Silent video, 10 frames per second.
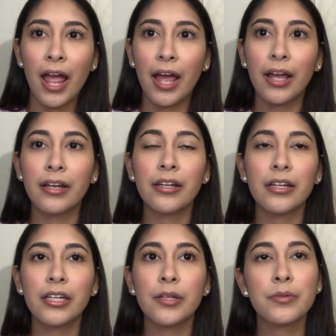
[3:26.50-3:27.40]
And
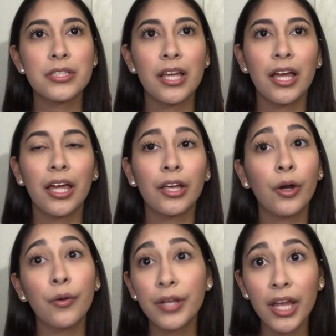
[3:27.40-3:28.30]
he was like,
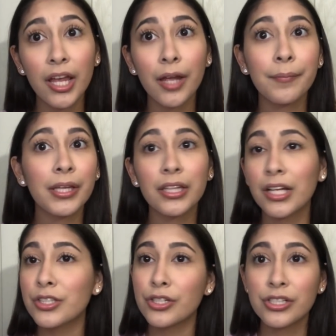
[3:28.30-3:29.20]
okay, I mean,
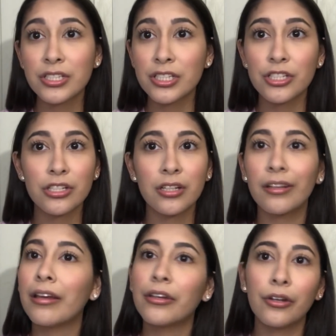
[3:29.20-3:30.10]
that's your
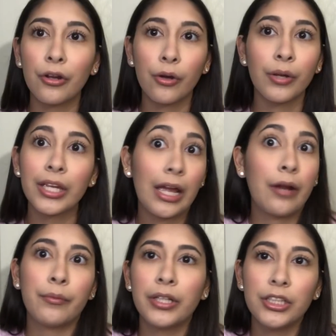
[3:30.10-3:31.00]
decision. Like, you know, he
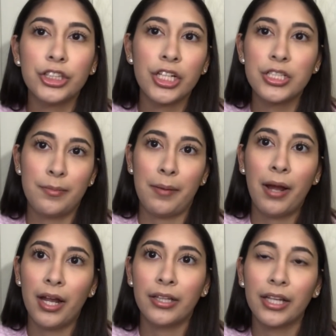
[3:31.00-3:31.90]
can't really change my
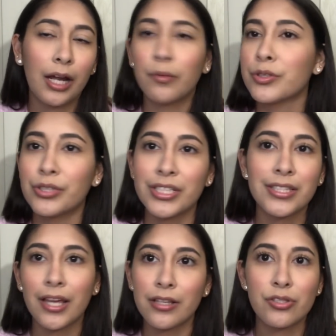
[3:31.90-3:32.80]
mind. Like, I was already
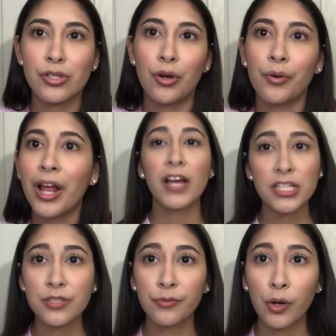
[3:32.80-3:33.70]
set in stone.
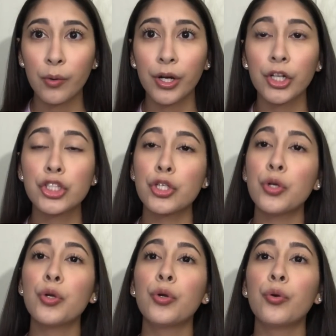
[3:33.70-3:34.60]
Fast forward
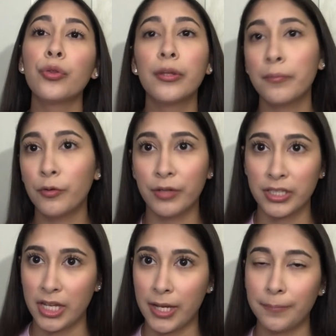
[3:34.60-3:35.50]
to the
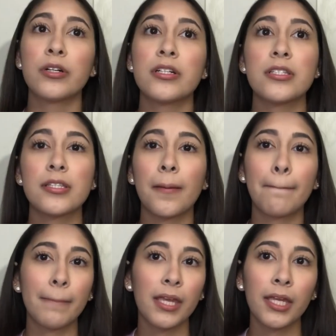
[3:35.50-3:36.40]
moving day. It was
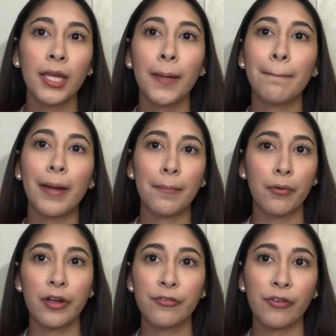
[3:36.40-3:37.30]
me, my
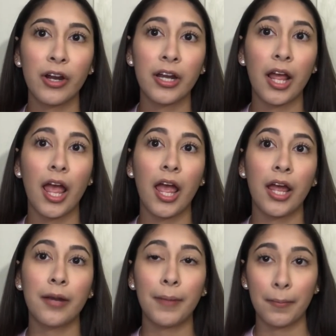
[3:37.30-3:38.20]
boyfriend,
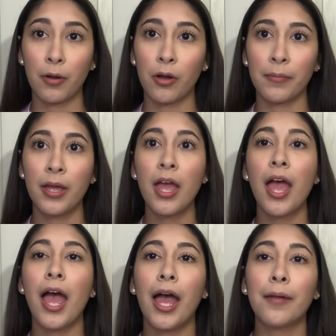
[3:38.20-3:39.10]
and my mom.
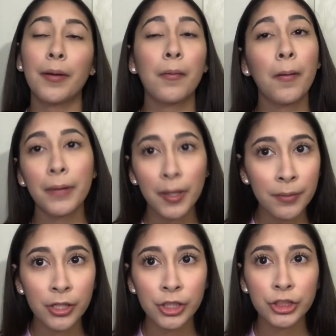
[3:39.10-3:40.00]
And my mom
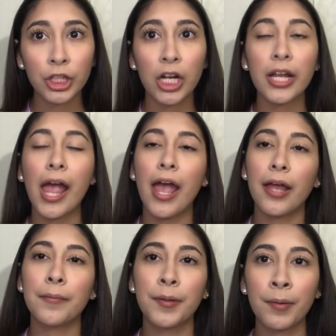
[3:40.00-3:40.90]
came in her truck,
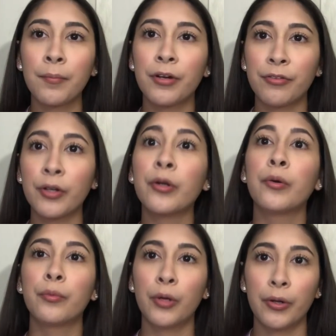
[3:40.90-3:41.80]
and me and my boyfriend
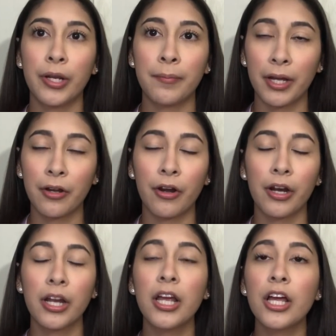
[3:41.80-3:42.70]
rode in my
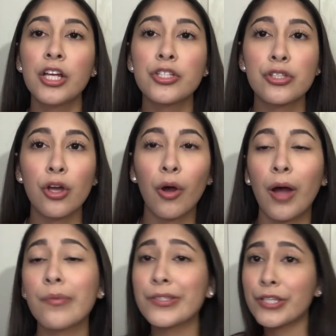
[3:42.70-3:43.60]
car. So
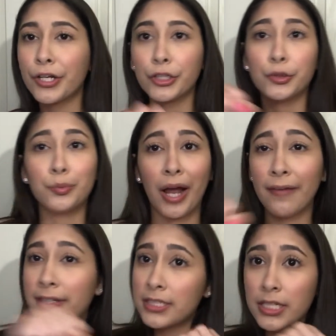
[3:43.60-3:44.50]
I was there
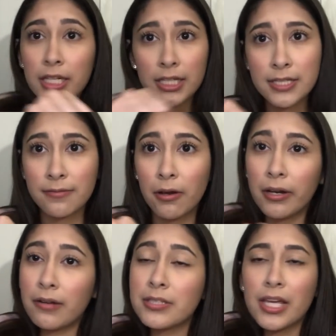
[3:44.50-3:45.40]
driving to Kingsville,
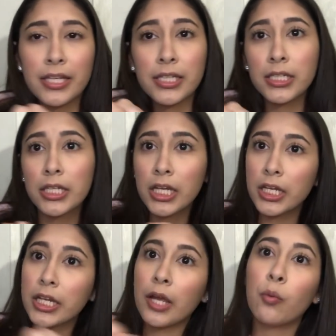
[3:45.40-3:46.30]
and I was like,
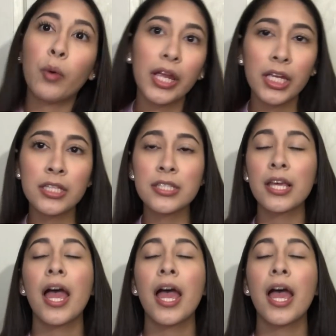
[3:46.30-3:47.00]
yeah, can't wait.